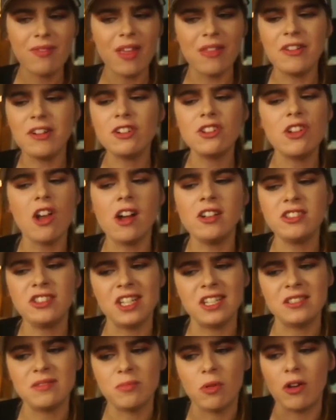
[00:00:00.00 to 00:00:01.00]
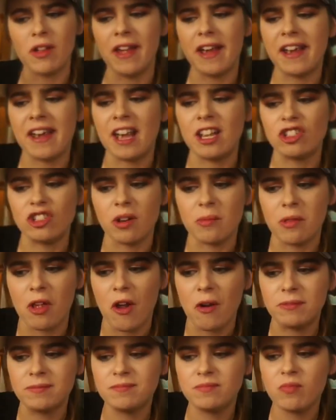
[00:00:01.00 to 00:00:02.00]
Their sauce tastes more like ketchup
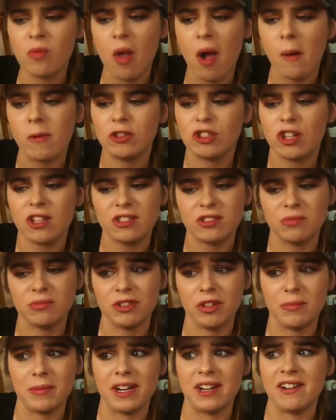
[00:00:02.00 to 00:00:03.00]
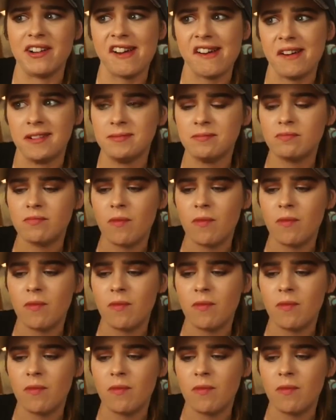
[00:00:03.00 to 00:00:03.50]
though. I wish I had some real marinara.